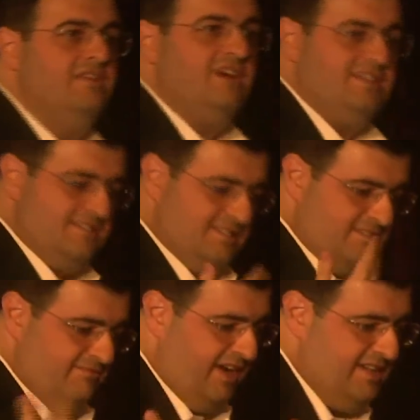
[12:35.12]
that
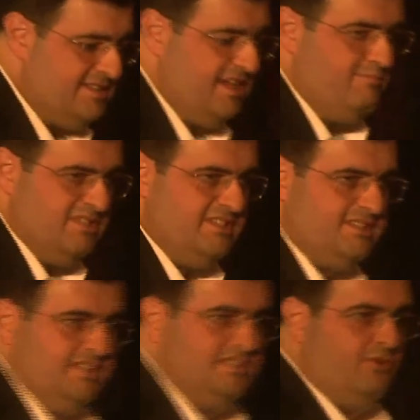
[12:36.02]
finds a business
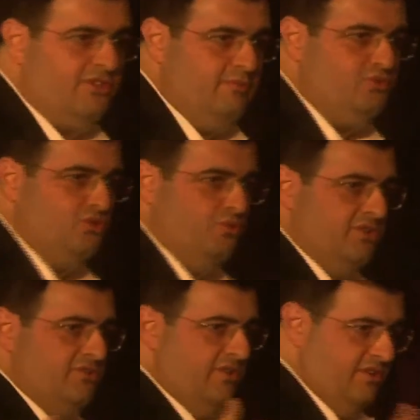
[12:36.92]
sense for them to do it,
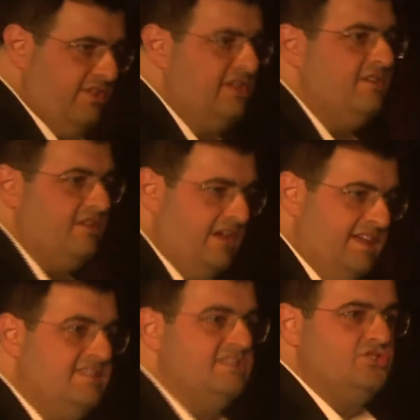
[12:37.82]
then
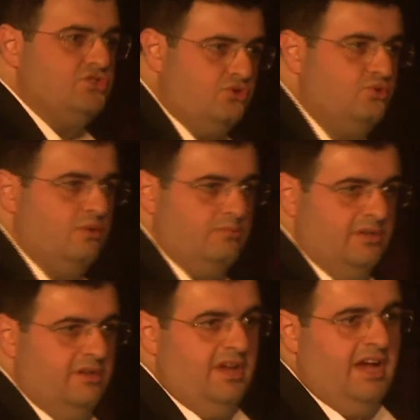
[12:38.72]
it is
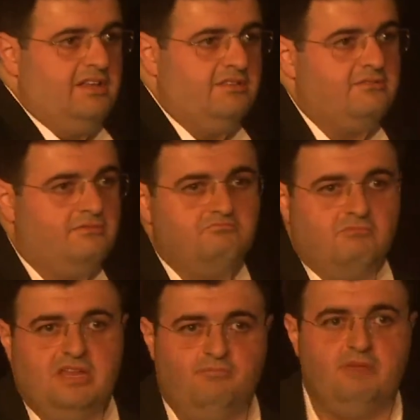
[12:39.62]
doable, and
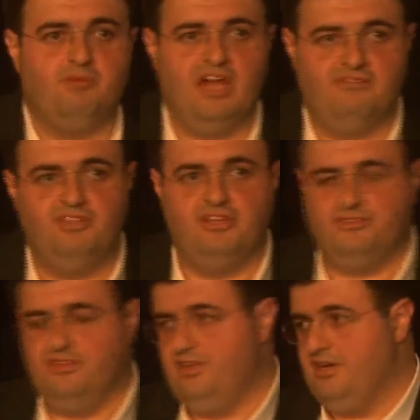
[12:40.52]
many people have done it
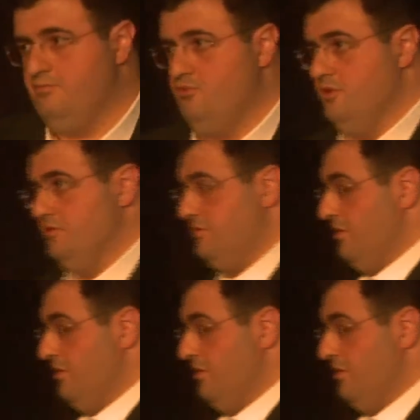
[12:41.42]
in the Arab world.